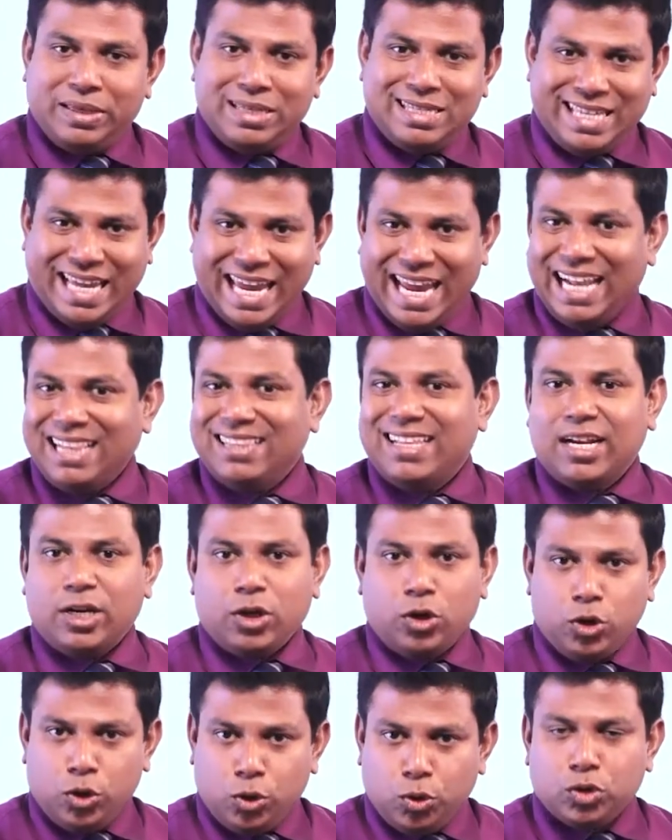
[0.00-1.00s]
scale that
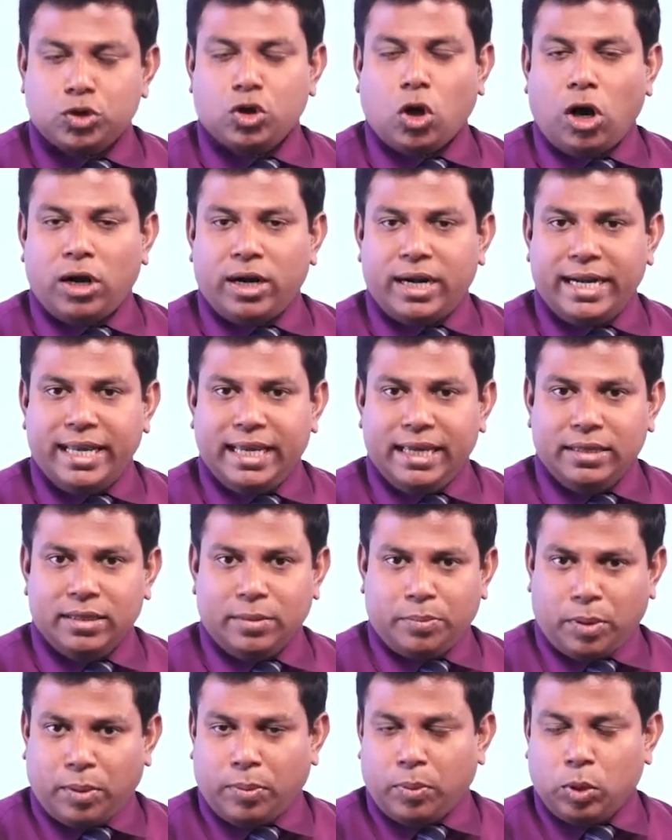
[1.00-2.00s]
you used already, the
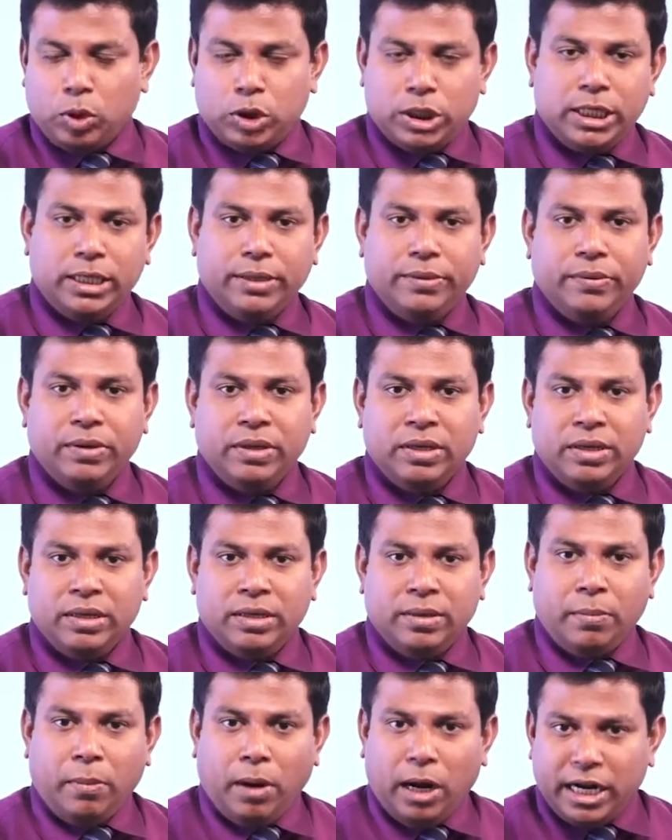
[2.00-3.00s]
proportion,
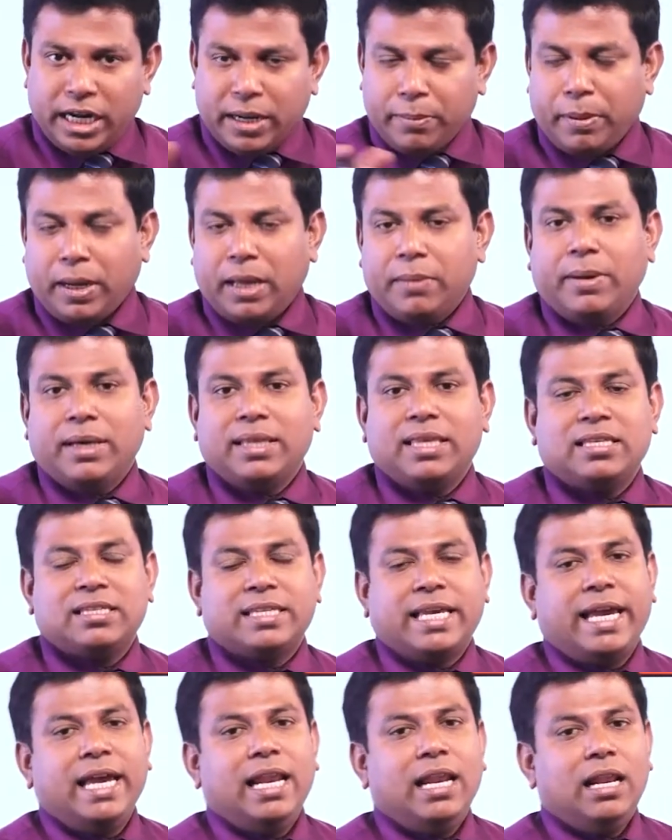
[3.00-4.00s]
multiply by the
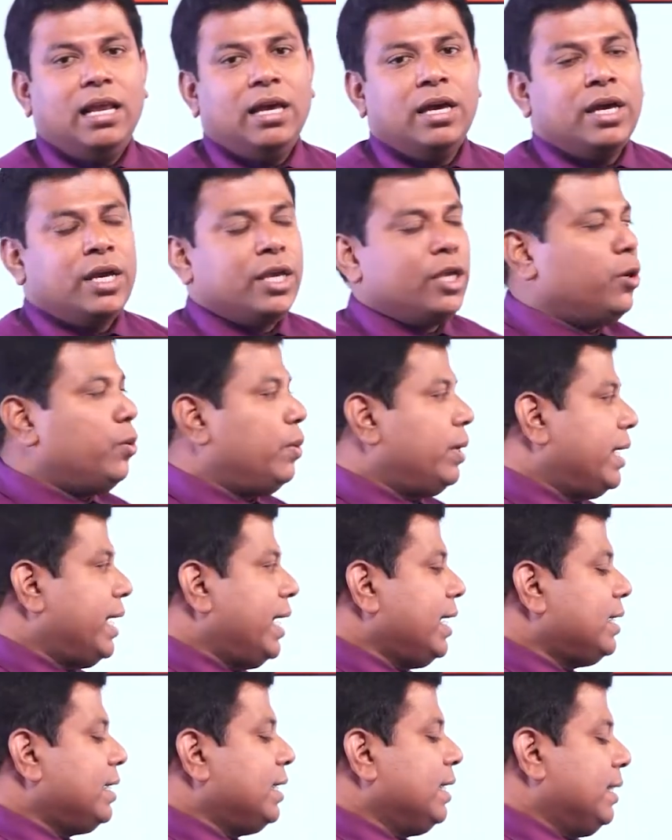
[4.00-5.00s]
scale, you will
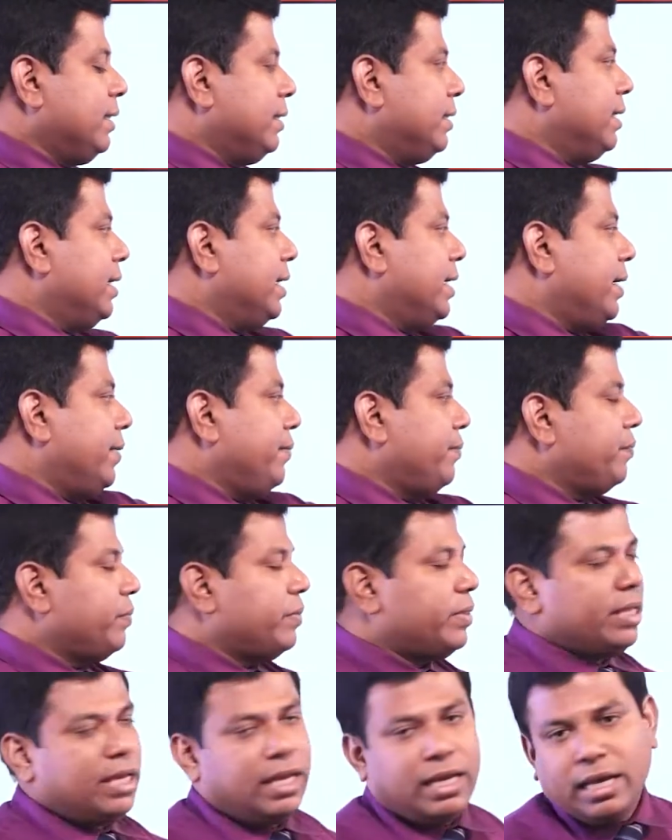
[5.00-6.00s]
get the
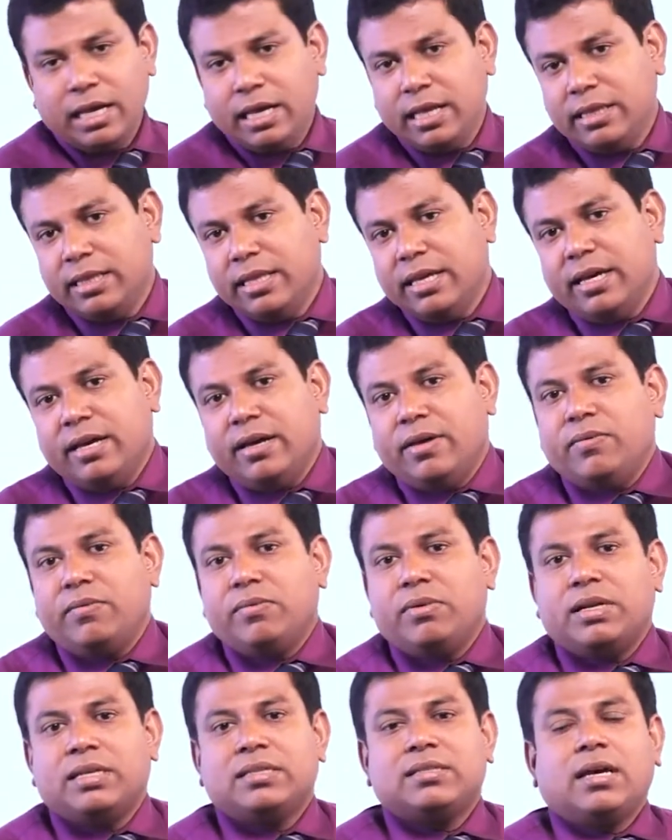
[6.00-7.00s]

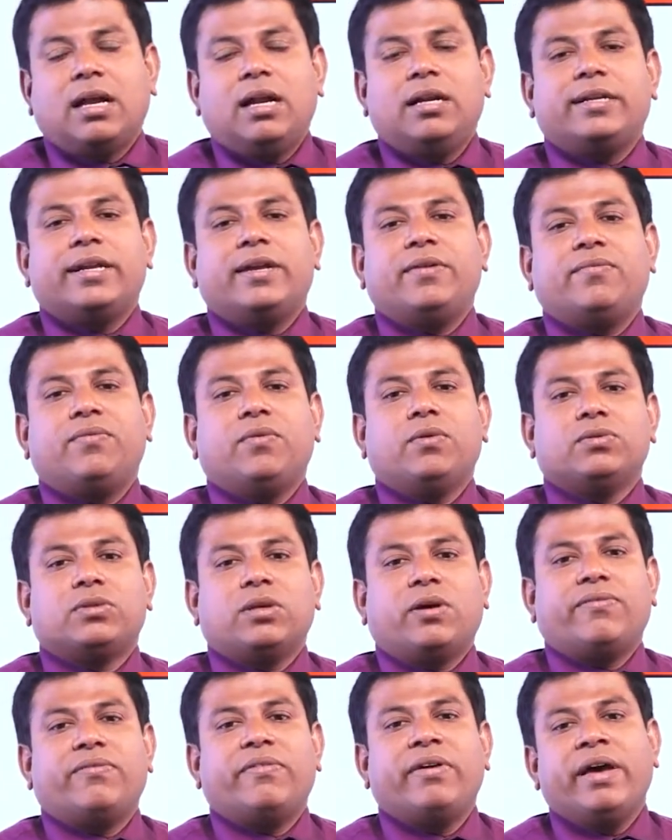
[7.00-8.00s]
resultant force
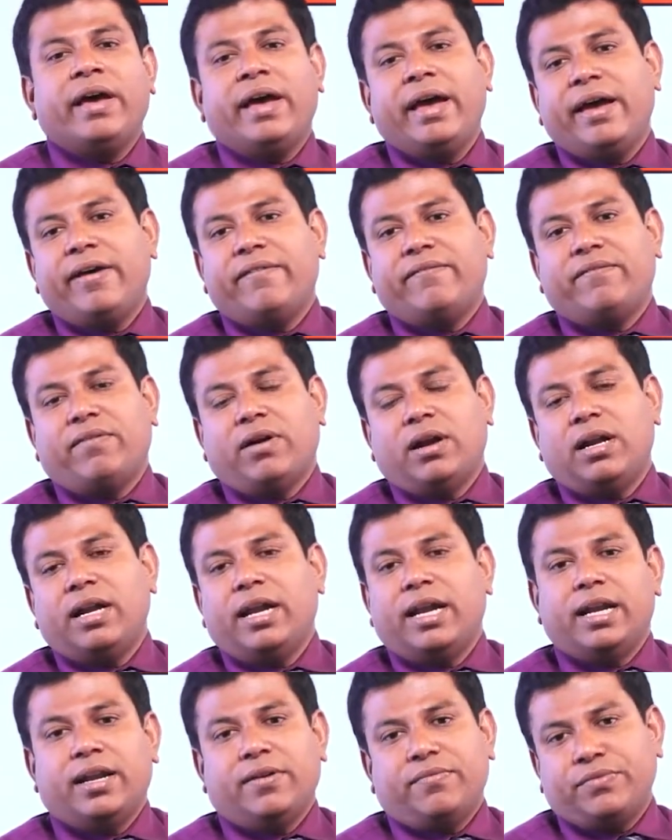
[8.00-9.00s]
of F1
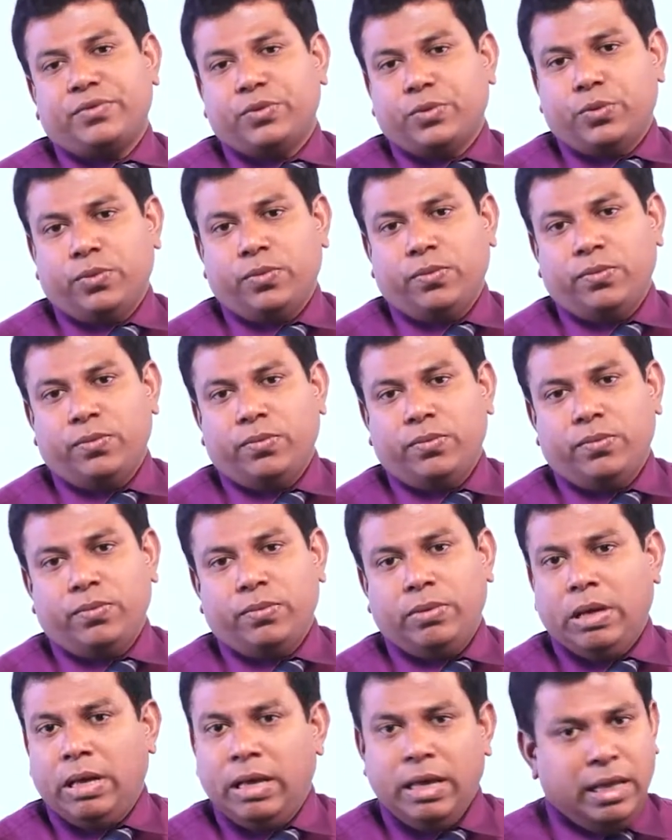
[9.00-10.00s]
and F2.
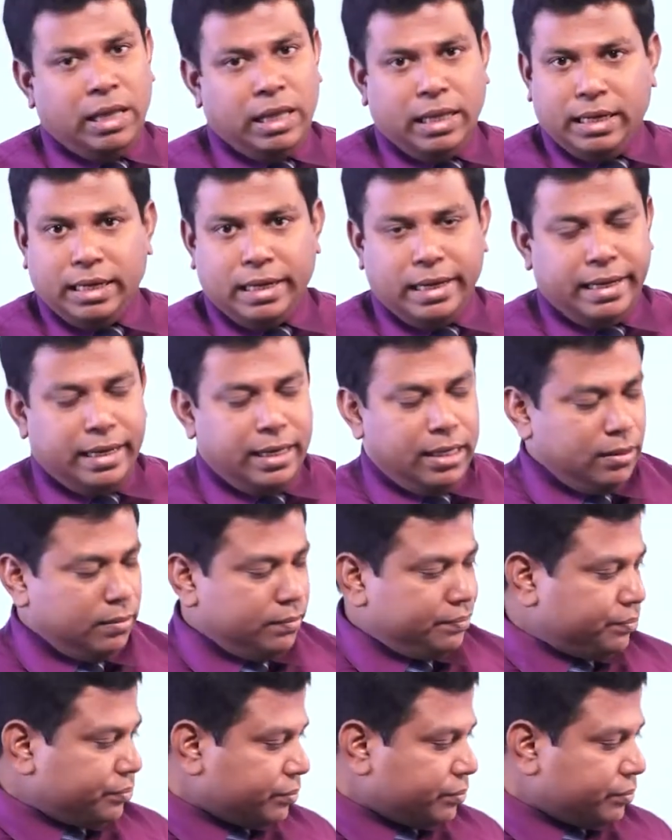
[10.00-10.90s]
Clear?